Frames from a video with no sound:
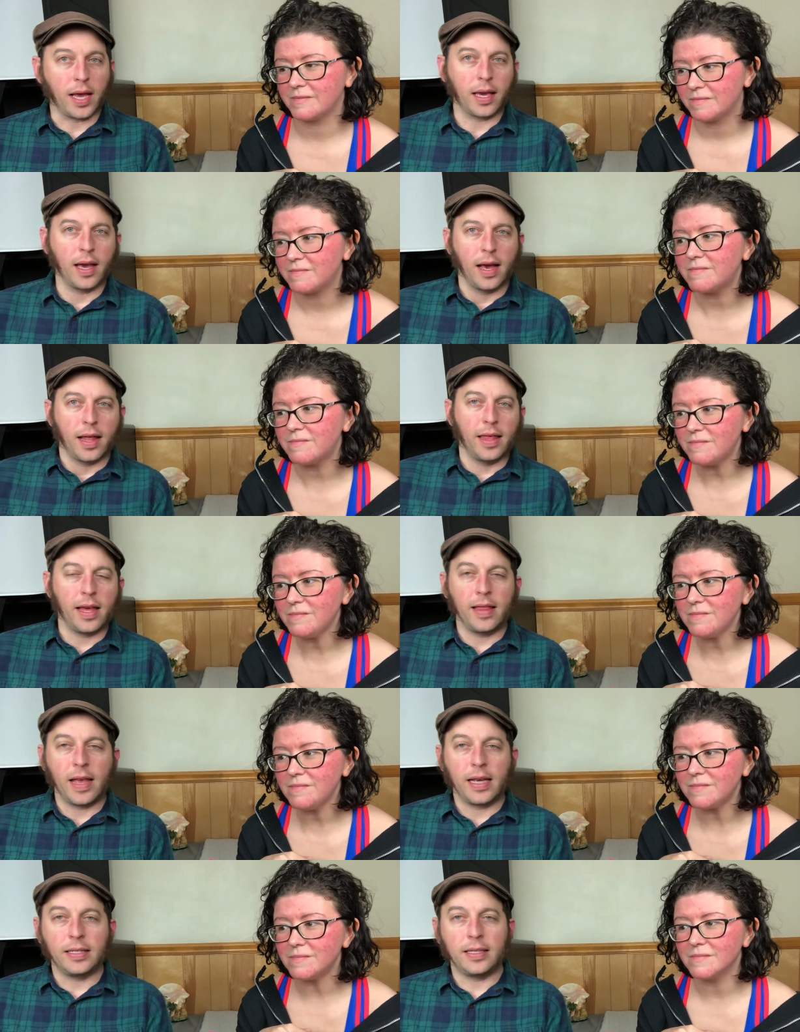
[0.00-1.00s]
Speaker 1: like.
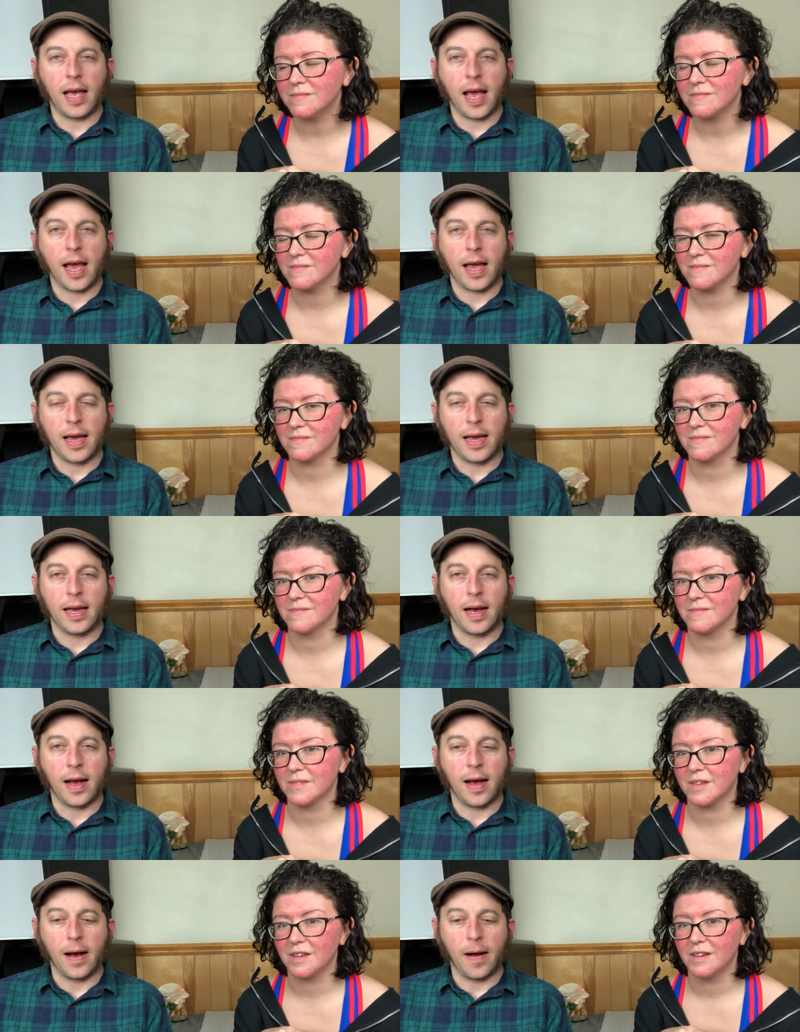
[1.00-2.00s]
Then they say,
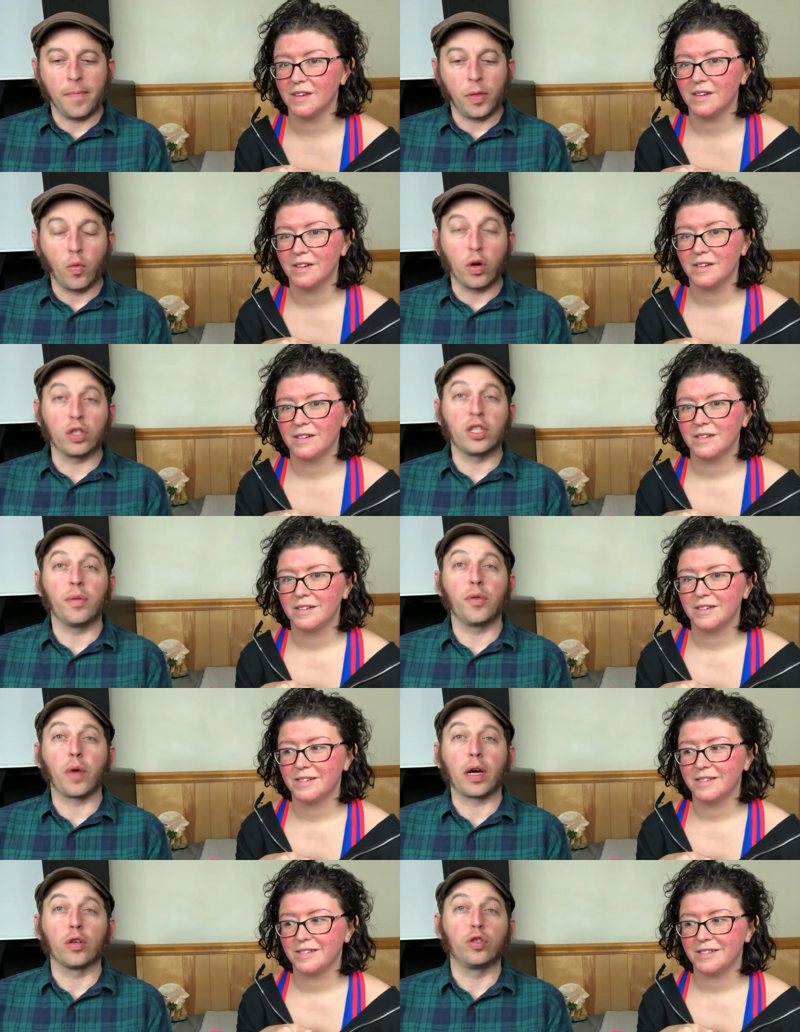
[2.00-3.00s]
um, what are some of
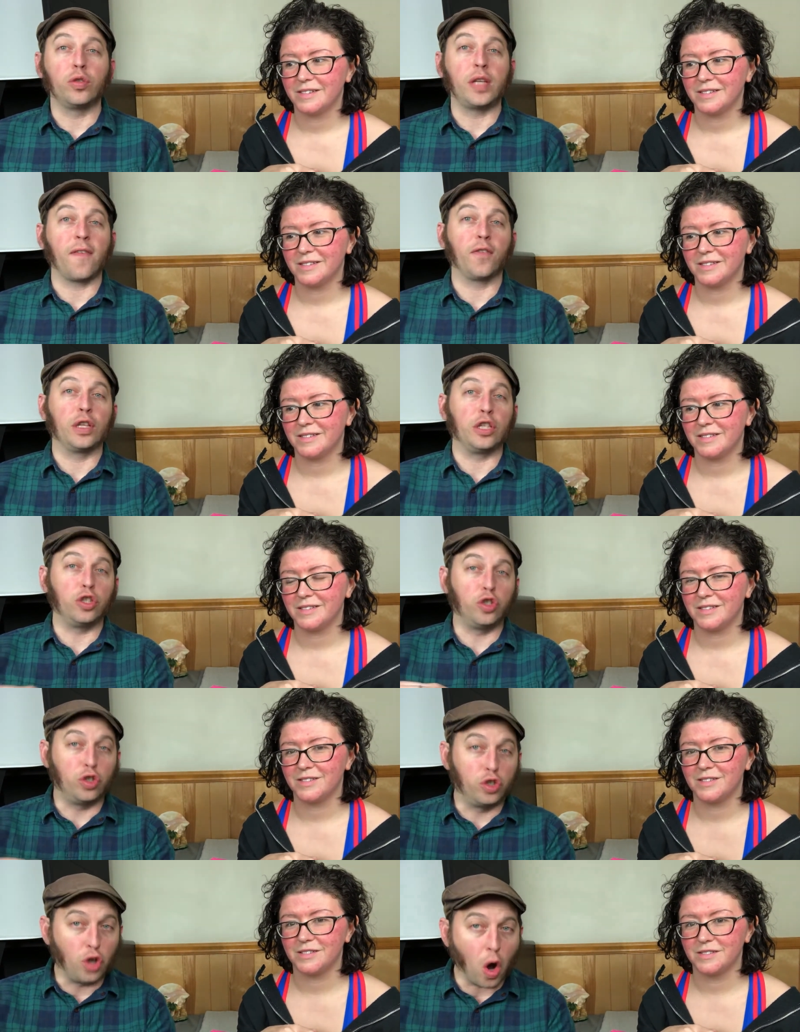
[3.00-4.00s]
the records you definitely
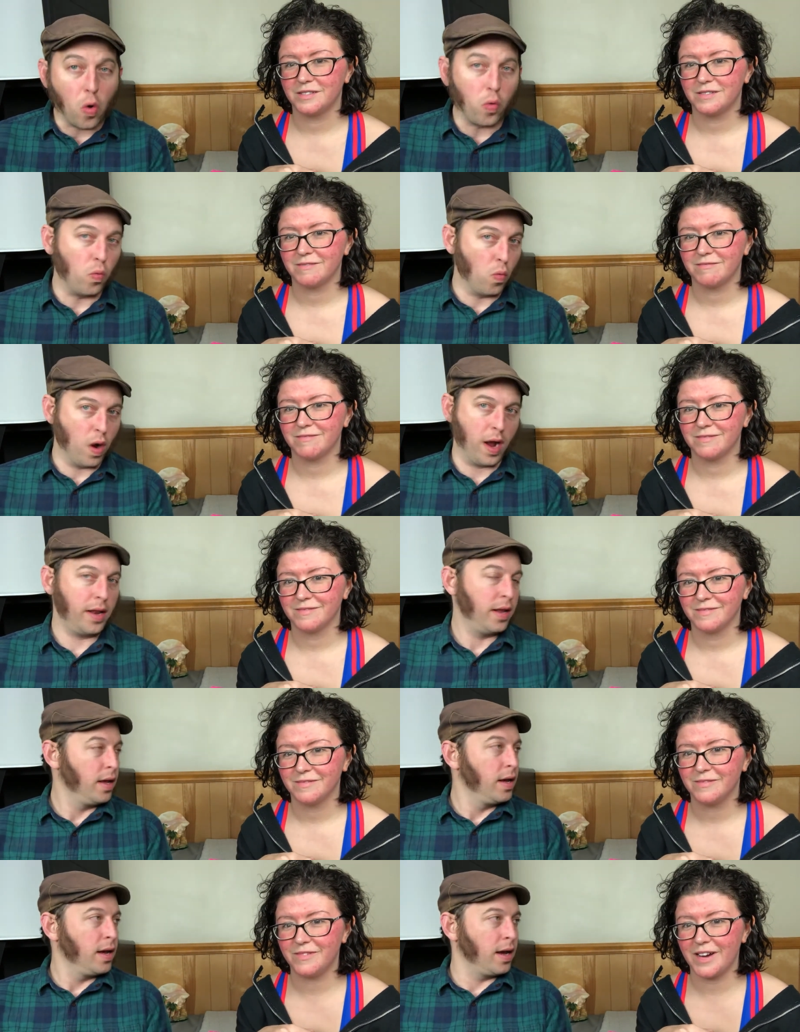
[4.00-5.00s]
don't want?
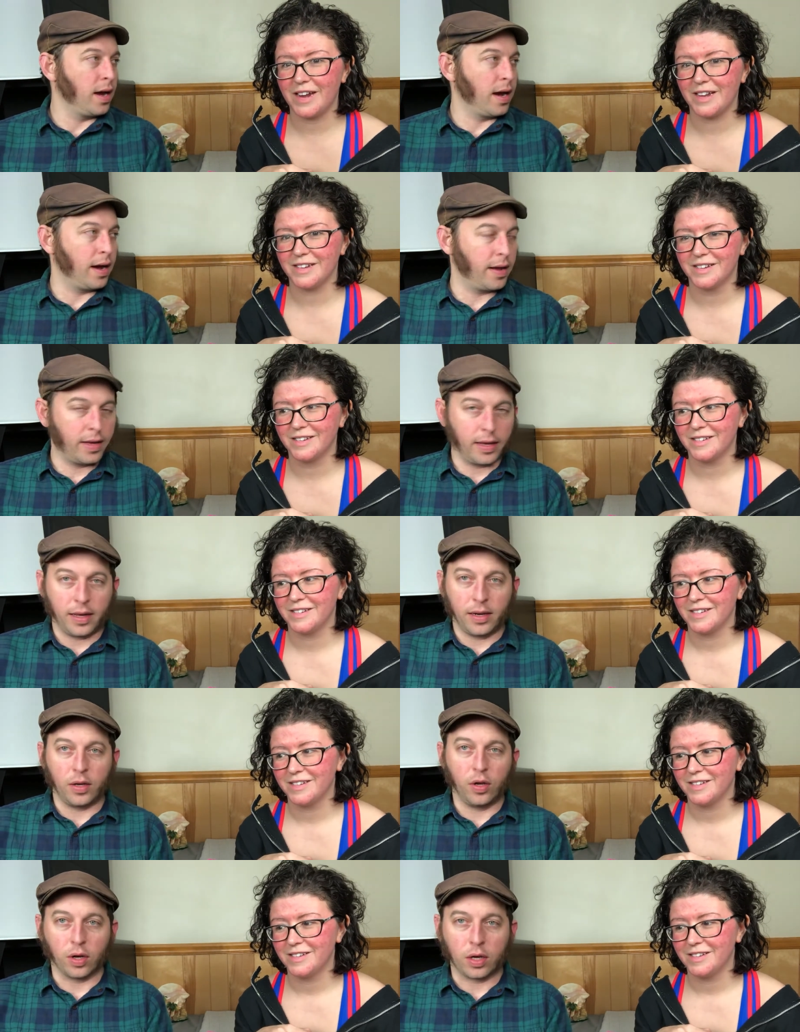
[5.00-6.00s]
right. uh,
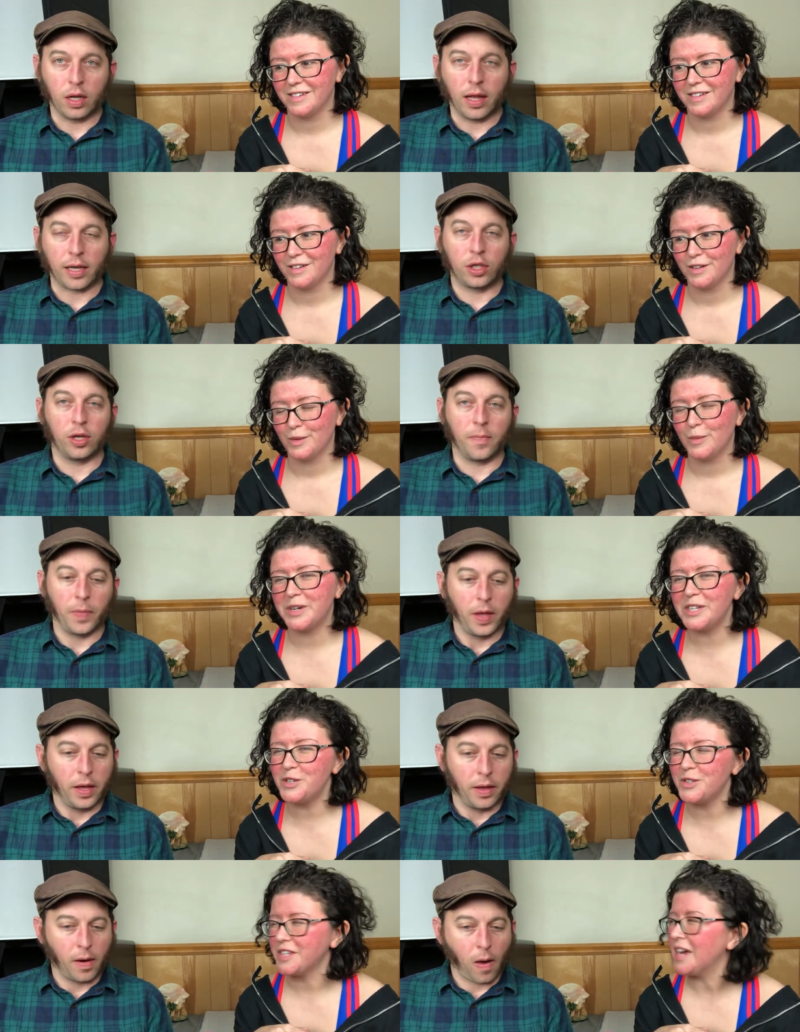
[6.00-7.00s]
in your collection. What
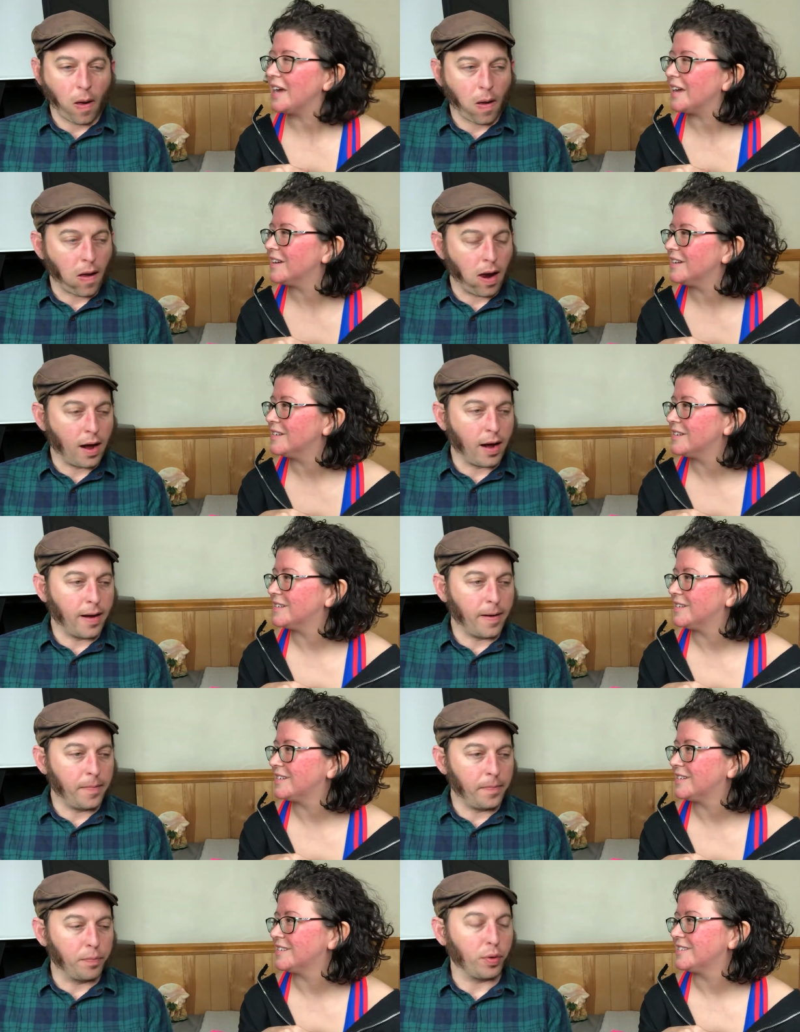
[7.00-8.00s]
did you say?
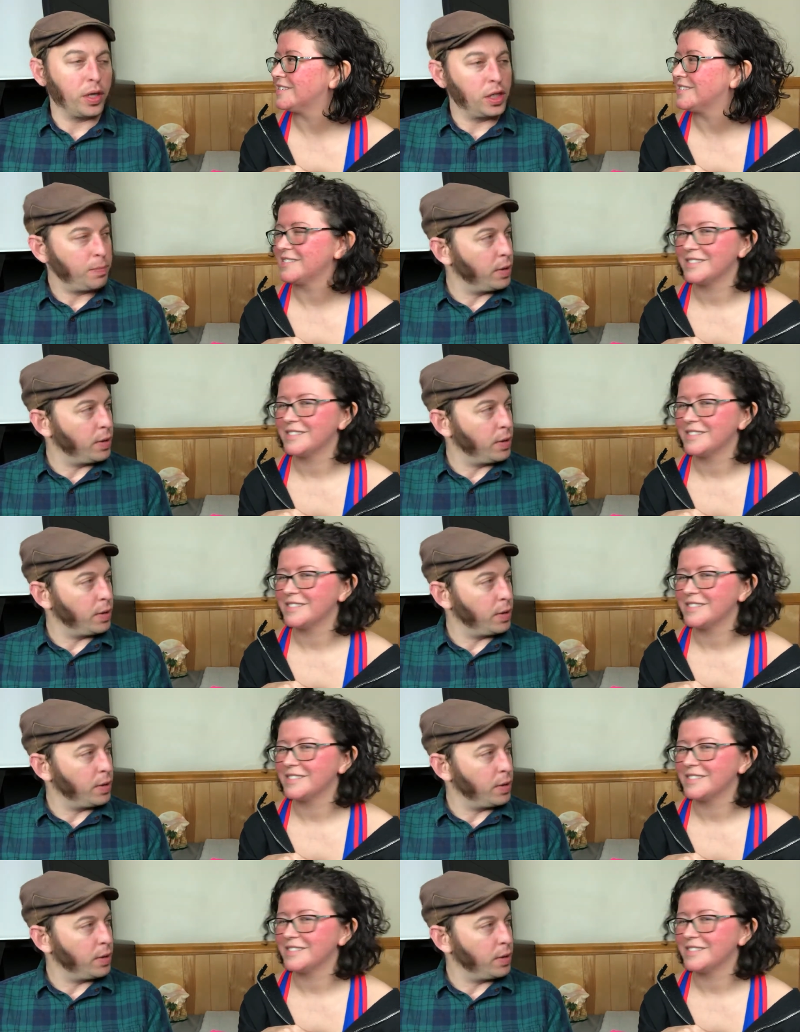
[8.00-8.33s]
Um, Britney